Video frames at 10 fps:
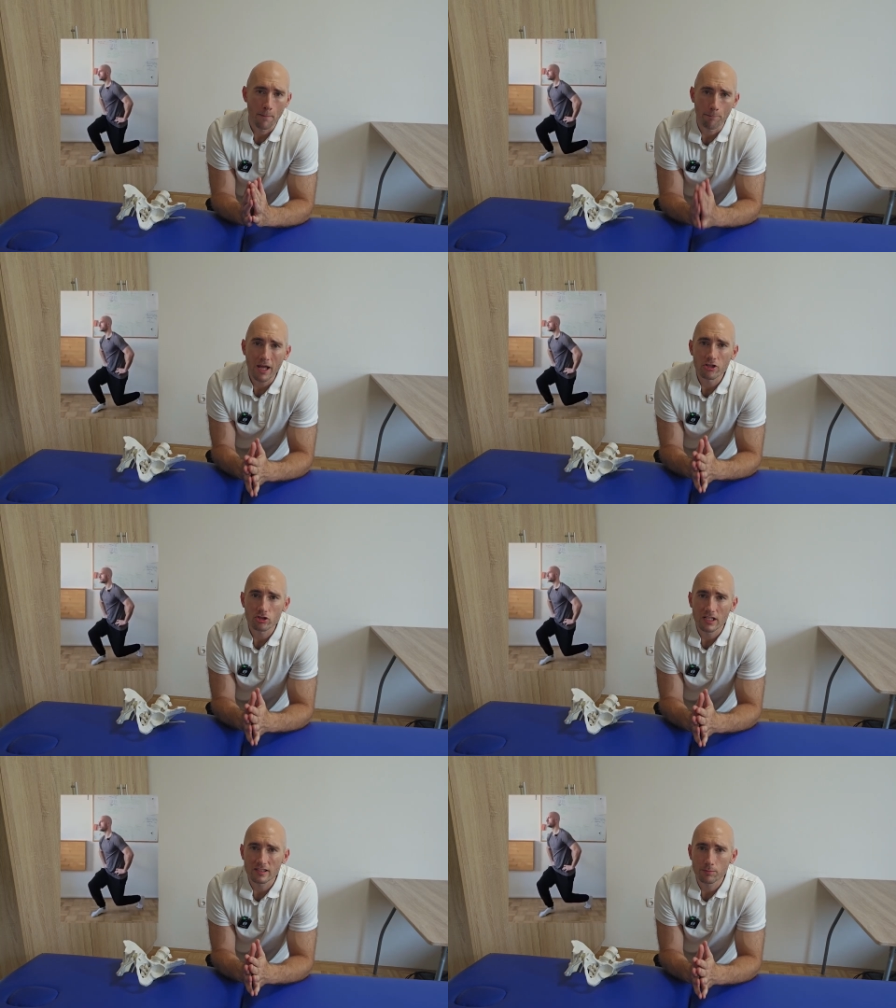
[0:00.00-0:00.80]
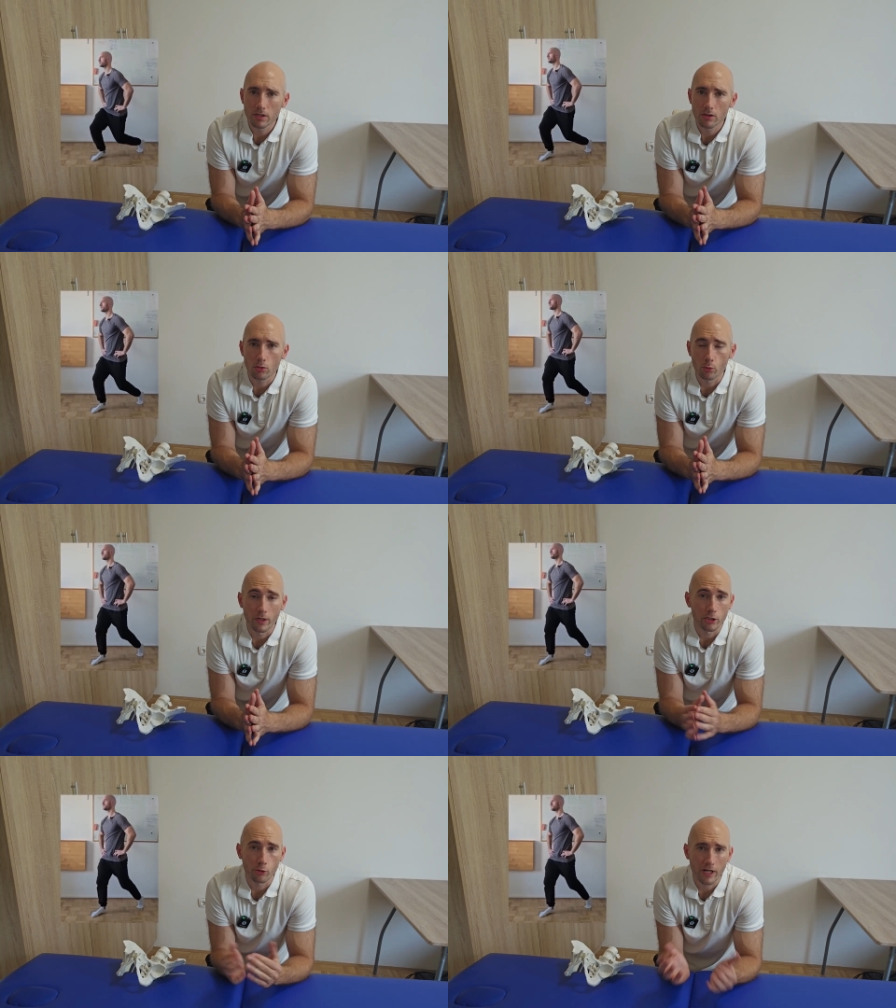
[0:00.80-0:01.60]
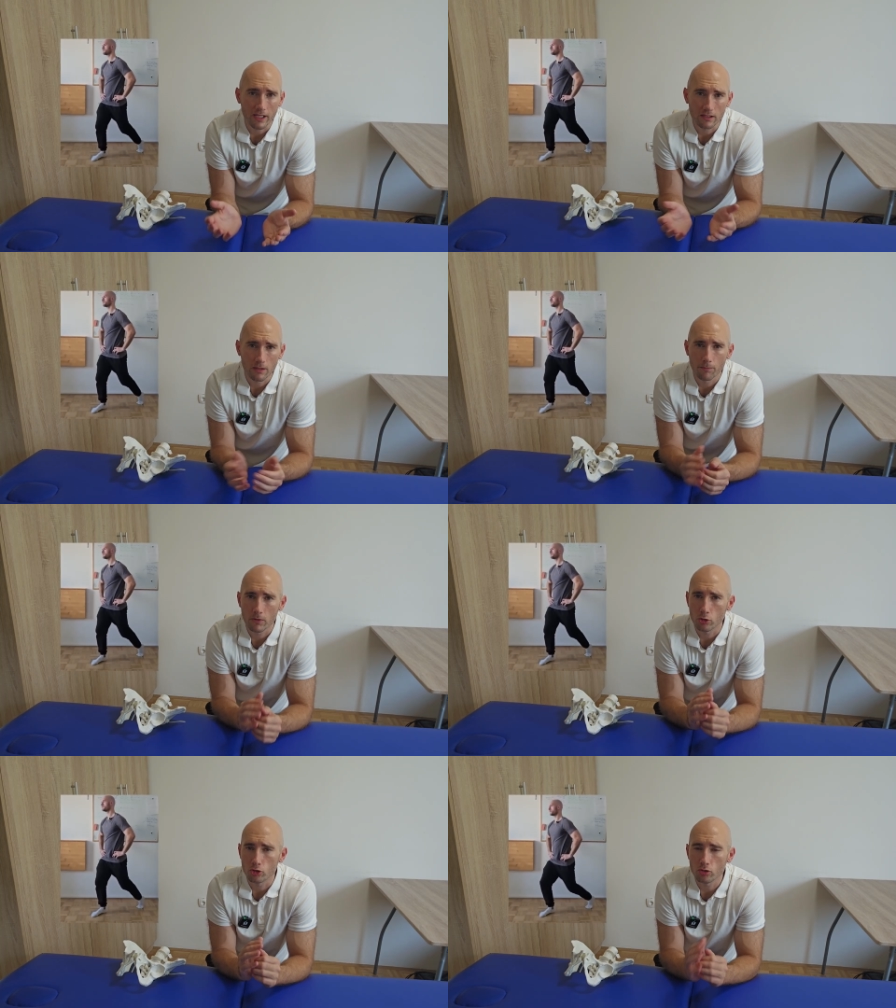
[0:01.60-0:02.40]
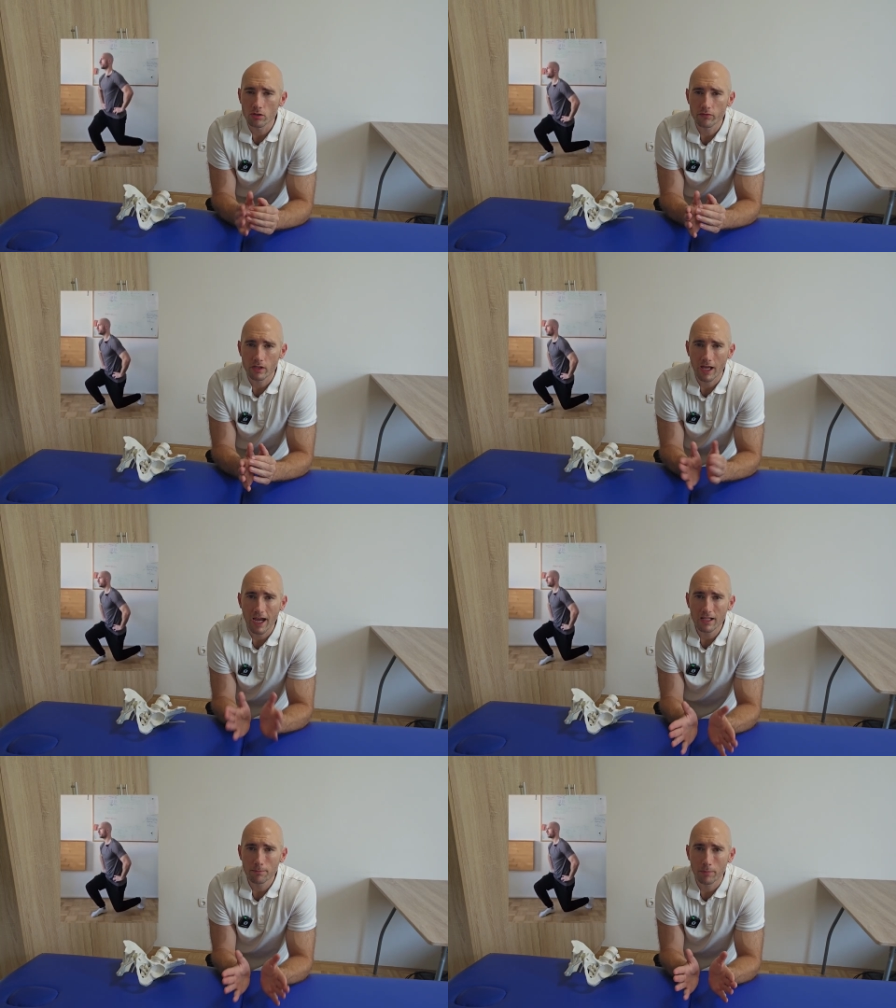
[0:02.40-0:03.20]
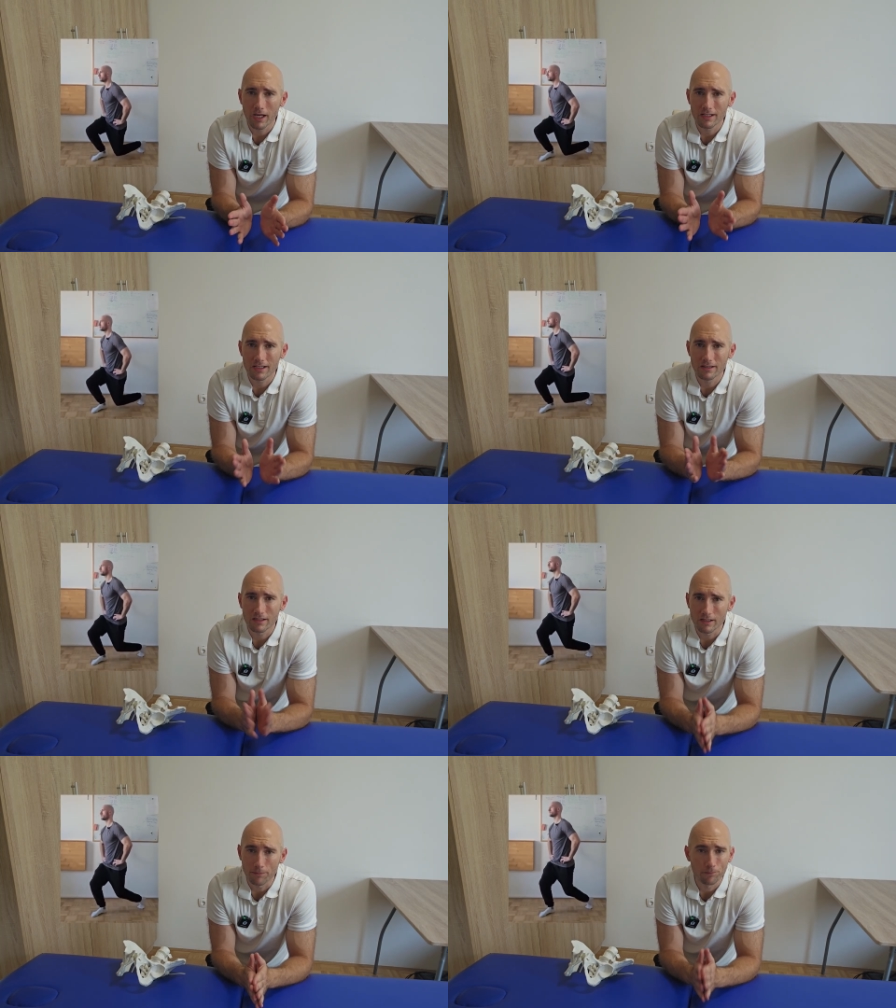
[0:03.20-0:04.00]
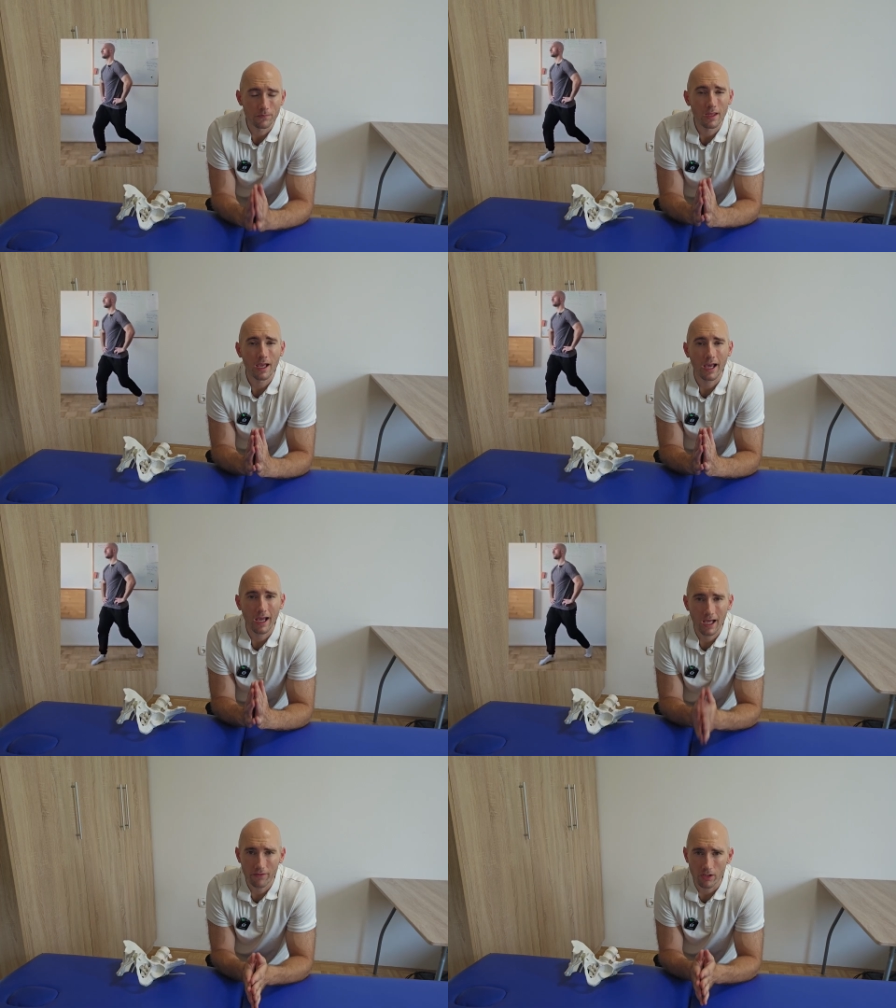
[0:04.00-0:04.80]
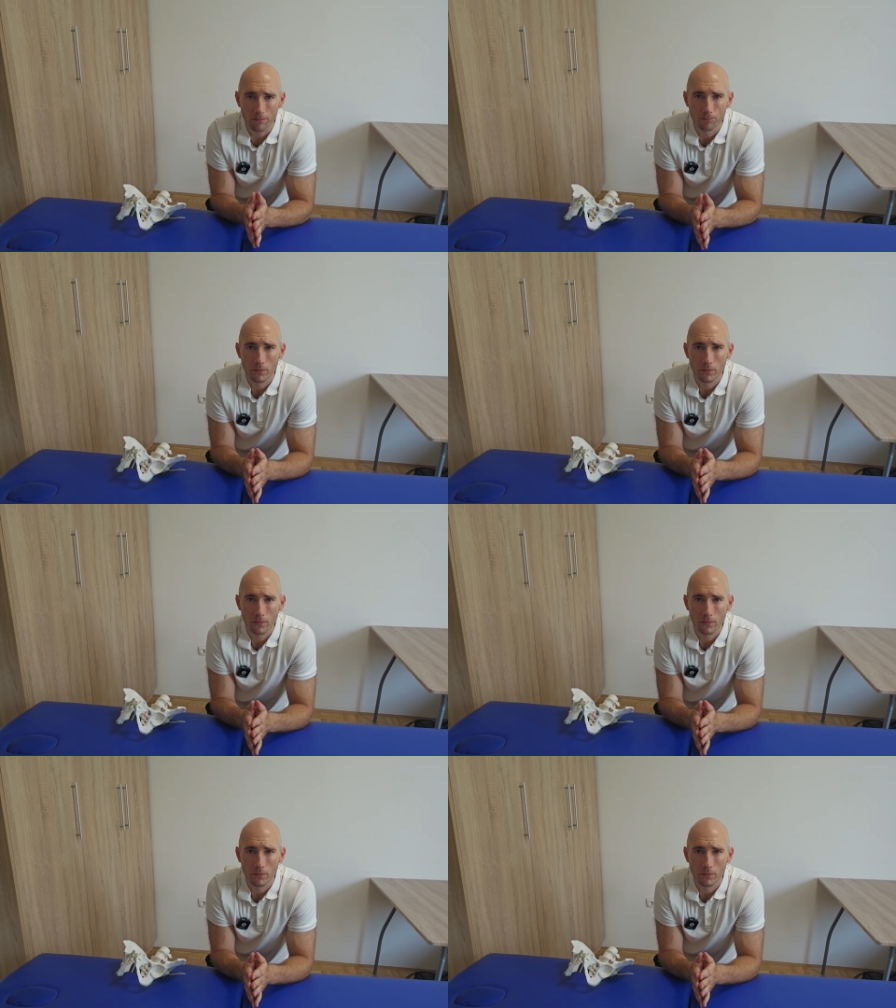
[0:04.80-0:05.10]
Match that speed to where you're at. You shouldn't feel any pain in the knee, ever.